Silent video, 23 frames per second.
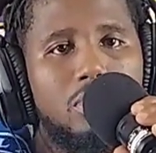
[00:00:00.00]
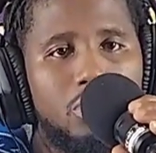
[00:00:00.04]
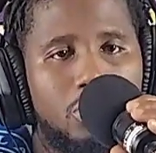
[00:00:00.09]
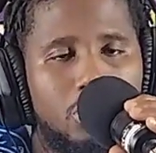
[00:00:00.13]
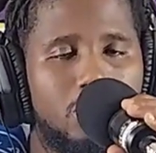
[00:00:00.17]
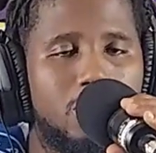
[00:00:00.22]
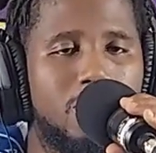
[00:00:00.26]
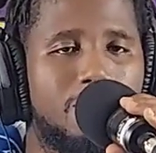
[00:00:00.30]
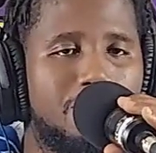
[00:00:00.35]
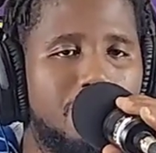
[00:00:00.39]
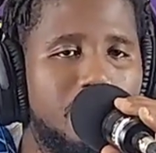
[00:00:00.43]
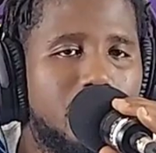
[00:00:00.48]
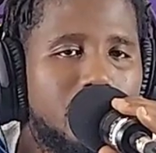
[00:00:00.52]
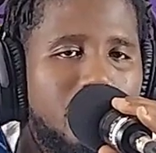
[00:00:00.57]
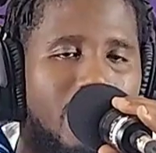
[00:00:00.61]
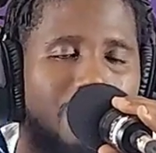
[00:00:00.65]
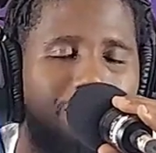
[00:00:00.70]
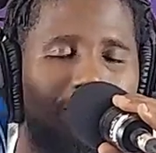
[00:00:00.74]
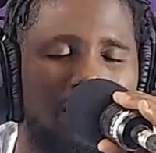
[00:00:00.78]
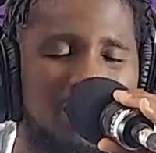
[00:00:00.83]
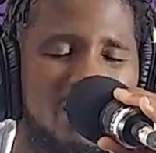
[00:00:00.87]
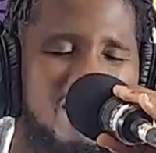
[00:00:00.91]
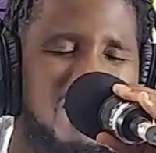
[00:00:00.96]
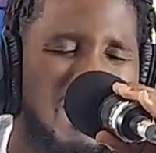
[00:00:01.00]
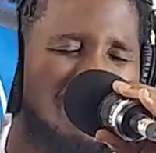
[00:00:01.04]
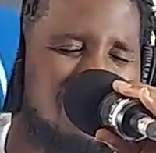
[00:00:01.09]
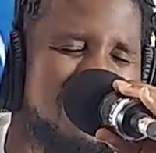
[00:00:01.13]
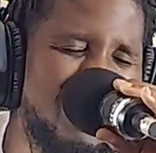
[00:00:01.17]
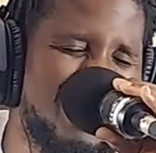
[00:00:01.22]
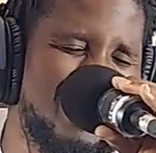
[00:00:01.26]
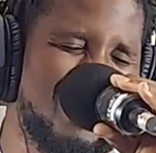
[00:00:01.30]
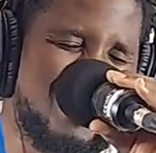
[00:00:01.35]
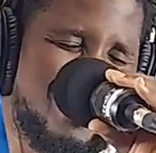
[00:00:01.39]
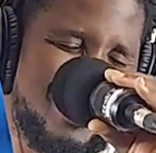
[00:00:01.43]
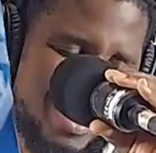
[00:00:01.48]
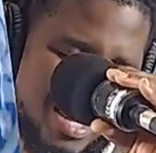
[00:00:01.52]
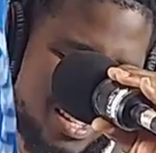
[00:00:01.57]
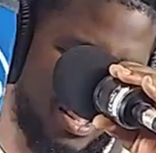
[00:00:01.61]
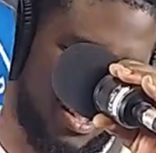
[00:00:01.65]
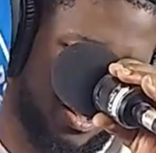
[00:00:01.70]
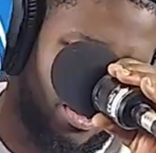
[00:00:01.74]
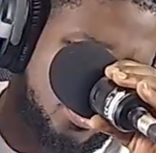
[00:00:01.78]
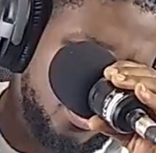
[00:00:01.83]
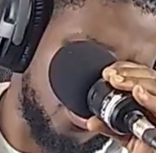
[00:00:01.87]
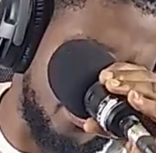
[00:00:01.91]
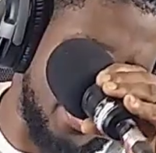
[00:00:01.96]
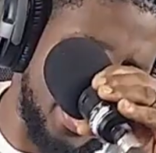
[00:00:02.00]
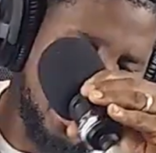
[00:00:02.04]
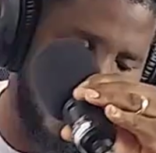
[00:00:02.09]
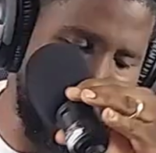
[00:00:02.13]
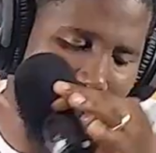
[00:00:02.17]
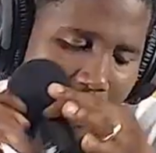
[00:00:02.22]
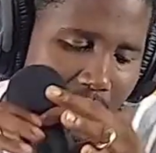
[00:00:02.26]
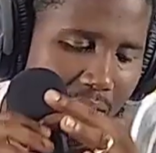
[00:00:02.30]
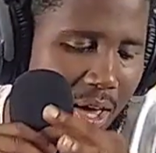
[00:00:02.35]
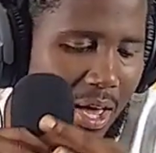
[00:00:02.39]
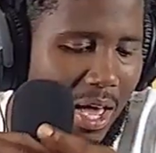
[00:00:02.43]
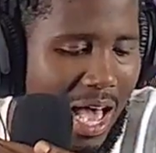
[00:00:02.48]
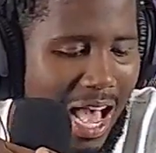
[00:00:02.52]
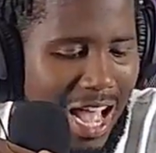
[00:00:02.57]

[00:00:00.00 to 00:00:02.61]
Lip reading: to the Philadelphia 76ers, man.